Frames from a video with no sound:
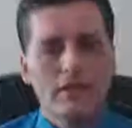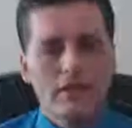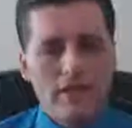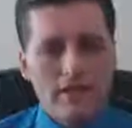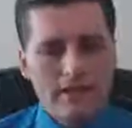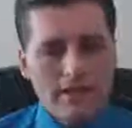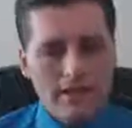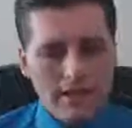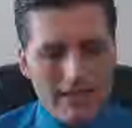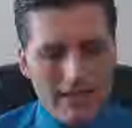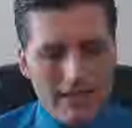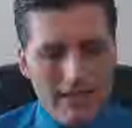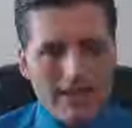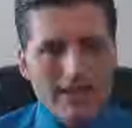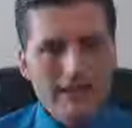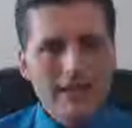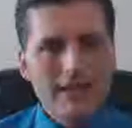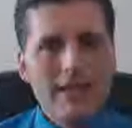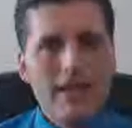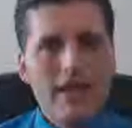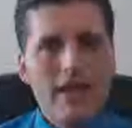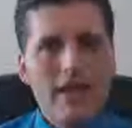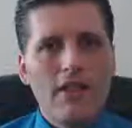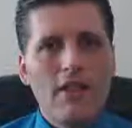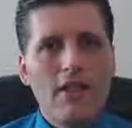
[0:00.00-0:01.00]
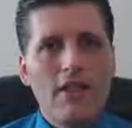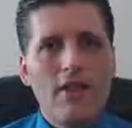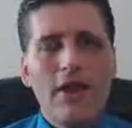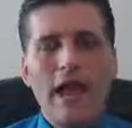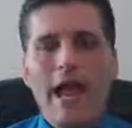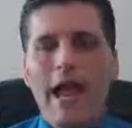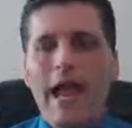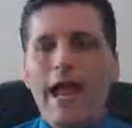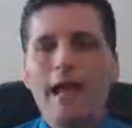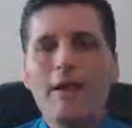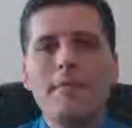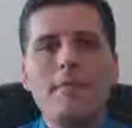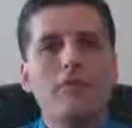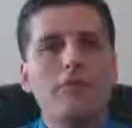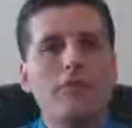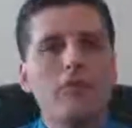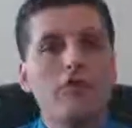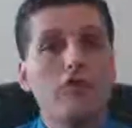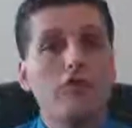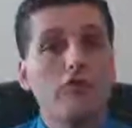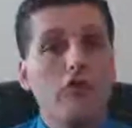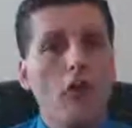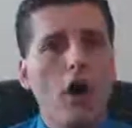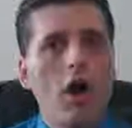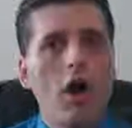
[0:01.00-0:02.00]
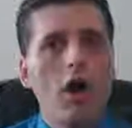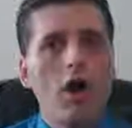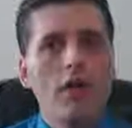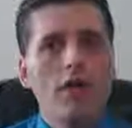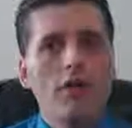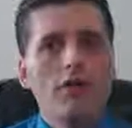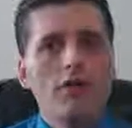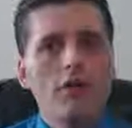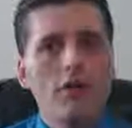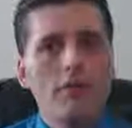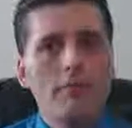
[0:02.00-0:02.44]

Let's get together and try